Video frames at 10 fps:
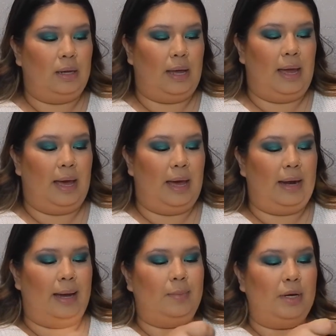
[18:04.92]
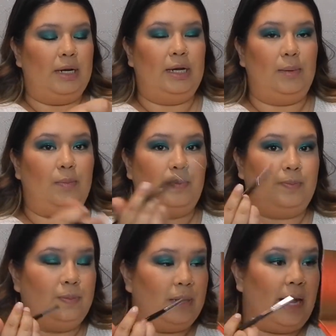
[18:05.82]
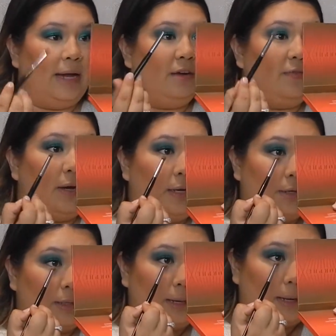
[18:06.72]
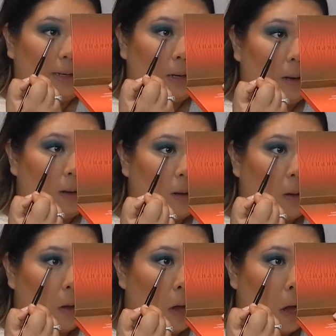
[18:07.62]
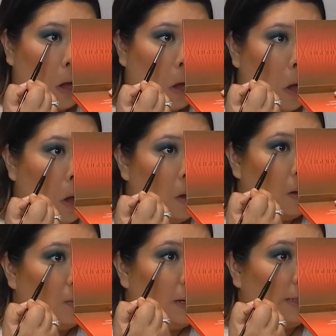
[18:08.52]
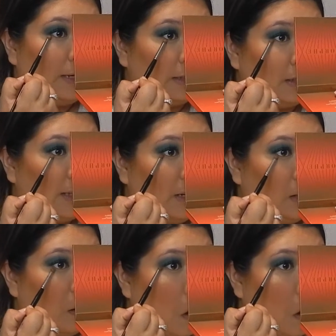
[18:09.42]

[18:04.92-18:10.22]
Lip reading: And I'm going to kind of underline my lash line.